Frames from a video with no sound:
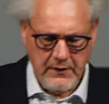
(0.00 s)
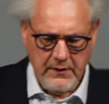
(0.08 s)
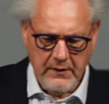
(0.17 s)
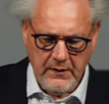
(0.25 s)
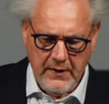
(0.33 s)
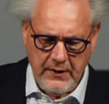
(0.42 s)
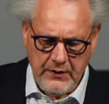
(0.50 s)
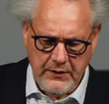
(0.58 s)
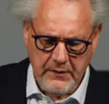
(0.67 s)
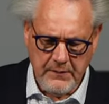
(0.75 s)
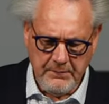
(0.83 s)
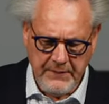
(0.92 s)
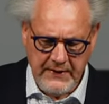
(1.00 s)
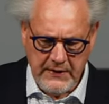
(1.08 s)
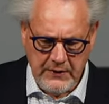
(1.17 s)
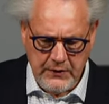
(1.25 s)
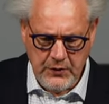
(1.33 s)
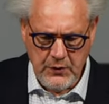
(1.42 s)
and be
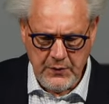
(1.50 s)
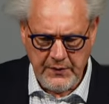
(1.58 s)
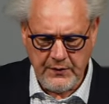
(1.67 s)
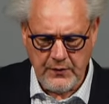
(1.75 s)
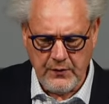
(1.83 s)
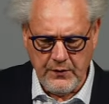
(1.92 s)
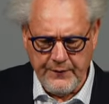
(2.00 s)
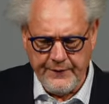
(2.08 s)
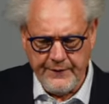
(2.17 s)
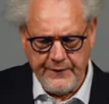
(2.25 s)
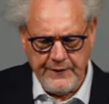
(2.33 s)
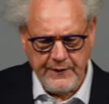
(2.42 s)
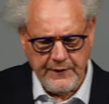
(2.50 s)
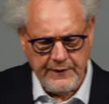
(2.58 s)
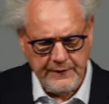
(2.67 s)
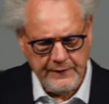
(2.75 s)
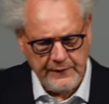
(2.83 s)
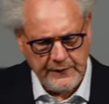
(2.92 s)
doers of
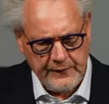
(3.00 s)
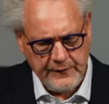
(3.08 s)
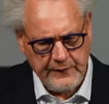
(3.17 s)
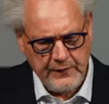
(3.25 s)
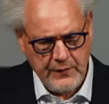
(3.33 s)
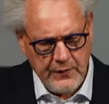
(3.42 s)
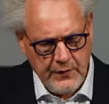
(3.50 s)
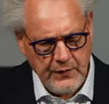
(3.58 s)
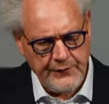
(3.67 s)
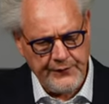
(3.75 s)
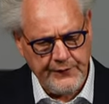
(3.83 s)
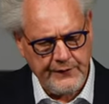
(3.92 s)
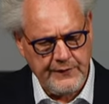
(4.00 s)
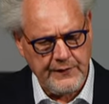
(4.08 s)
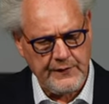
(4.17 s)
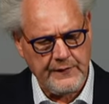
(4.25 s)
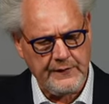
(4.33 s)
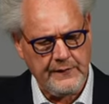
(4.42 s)
justice, God's
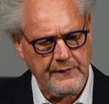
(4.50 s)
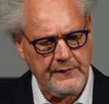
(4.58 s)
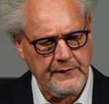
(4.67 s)
justice?